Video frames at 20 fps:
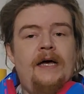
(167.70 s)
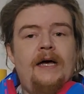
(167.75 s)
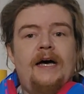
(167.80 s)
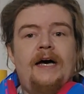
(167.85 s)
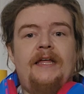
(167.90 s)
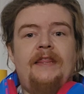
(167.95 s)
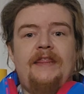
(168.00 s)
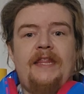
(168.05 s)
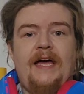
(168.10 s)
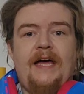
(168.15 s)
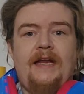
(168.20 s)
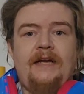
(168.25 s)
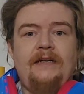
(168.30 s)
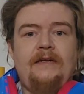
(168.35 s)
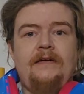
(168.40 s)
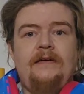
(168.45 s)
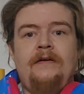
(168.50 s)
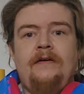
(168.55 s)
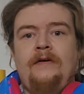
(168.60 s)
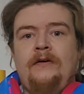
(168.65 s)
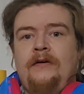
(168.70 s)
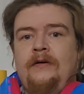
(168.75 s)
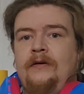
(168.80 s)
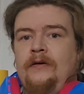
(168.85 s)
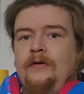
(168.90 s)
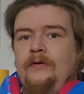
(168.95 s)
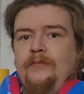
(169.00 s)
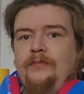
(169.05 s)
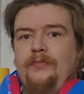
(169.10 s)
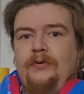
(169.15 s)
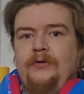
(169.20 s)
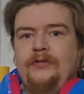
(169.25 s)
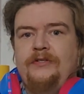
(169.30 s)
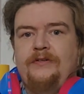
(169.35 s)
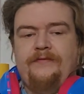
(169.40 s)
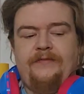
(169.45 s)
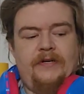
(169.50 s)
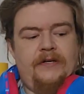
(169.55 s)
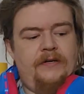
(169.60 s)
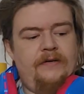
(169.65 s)
And then pointer
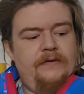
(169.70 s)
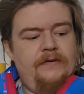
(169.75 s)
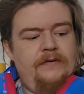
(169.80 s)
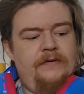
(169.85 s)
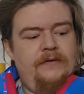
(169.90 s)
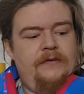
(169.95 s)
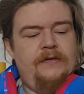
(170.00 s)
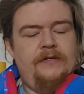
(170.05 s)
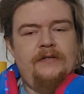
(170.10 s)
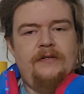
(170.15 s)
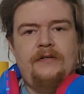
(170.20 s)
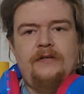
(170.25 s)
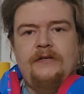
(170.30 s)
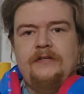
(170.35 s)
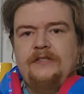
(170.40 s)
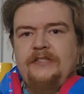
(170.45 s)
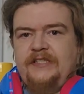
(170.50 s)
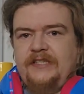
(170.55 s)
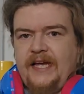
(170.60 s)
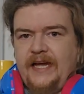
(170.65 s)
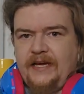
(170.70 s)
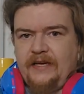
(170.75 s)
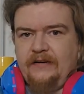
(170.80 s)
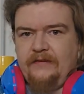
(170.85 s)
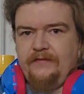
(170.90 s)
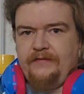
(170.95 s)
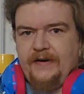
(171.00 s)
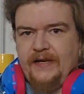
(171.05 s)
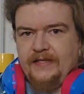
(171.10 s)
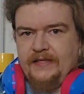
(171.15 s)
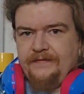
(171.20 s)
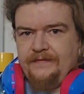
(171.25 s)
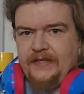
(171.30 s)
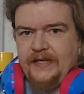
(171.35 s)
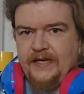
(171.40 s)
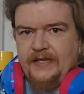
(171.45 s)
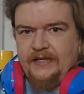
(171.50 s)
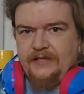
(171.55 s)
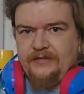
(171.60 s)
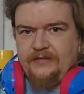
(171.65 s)
finger, 2nd fret of the
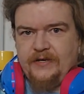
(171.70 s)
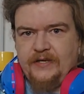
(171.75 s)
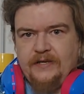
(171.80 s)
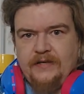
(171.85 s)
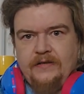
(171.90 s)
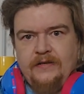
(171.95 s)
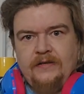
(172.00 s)
A string,